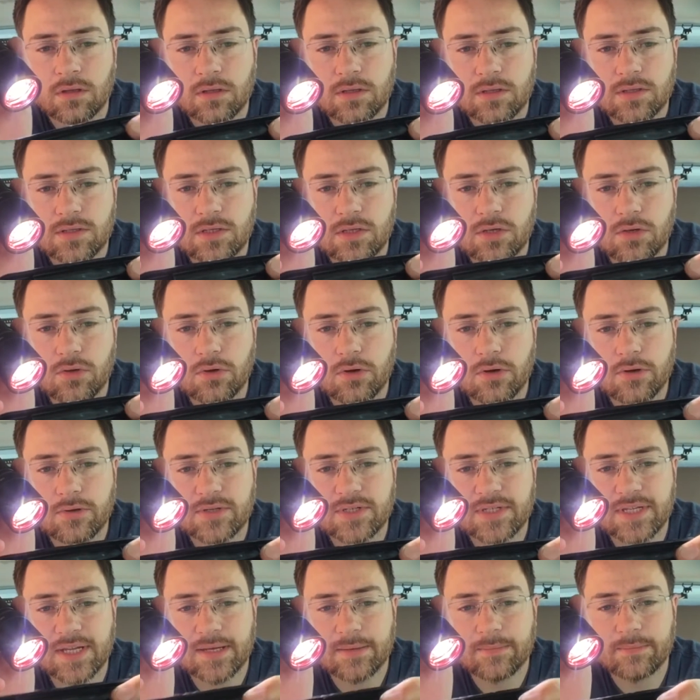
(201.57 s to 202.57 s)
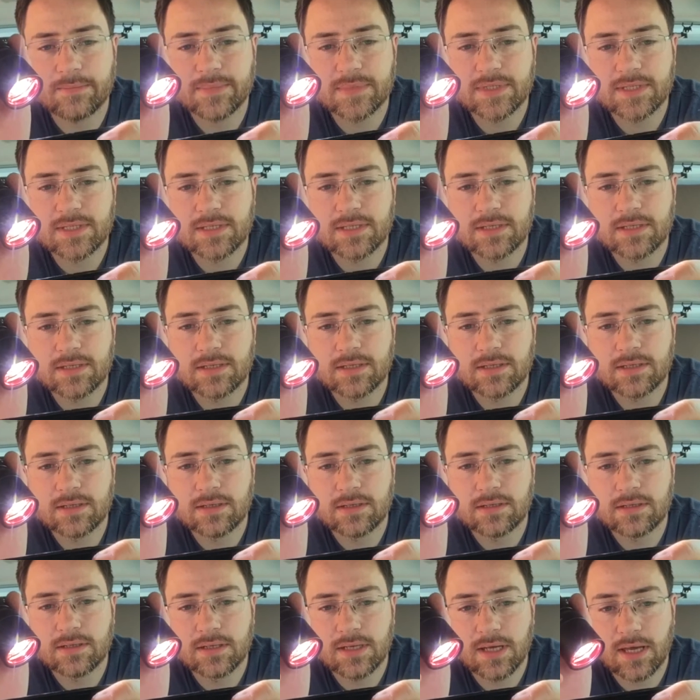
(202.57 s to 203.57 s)
It's Euro stamped.
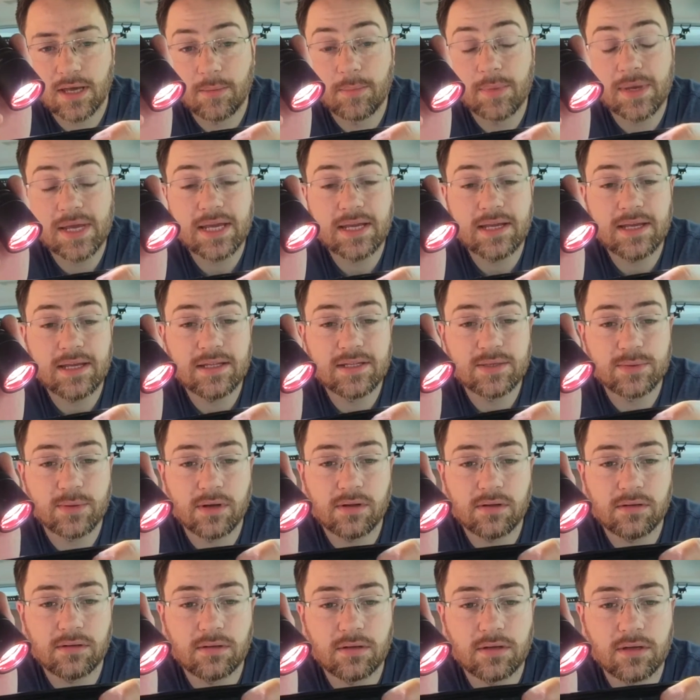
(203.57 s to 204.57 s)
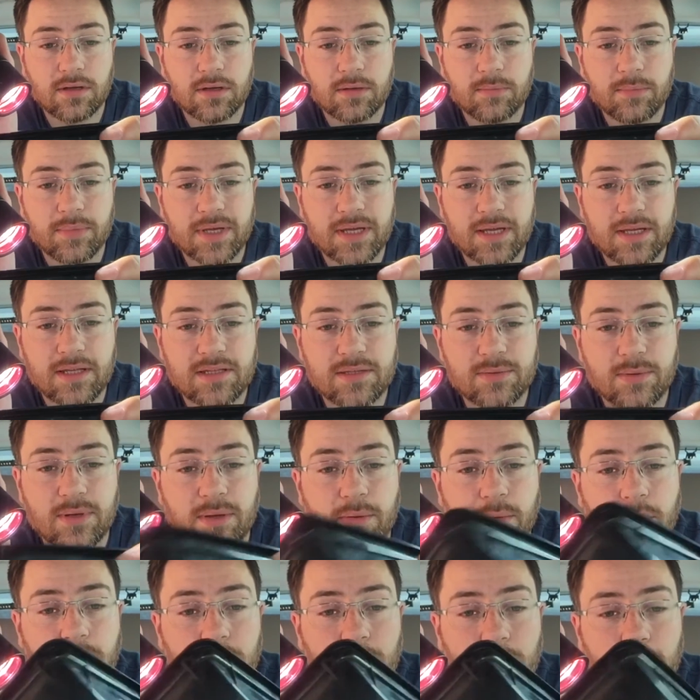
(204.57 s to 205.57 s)
Yeah,
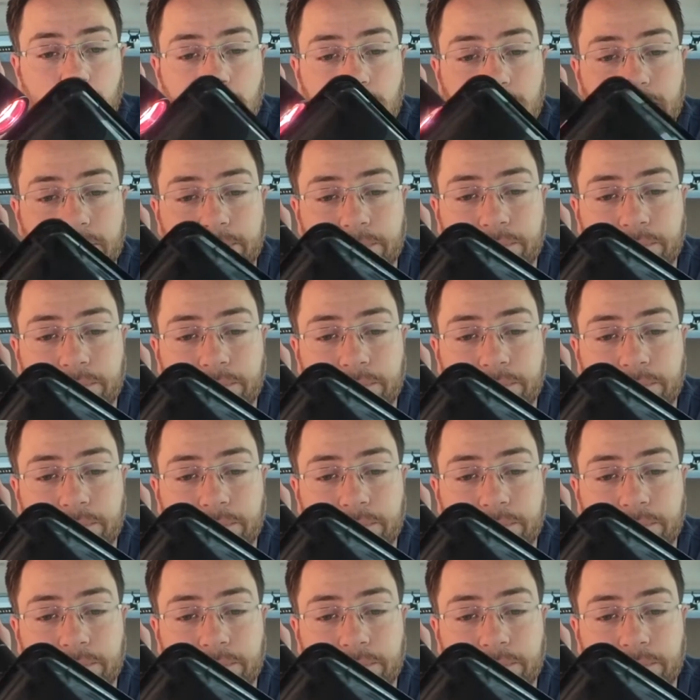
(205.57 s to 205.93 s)
P21 watt.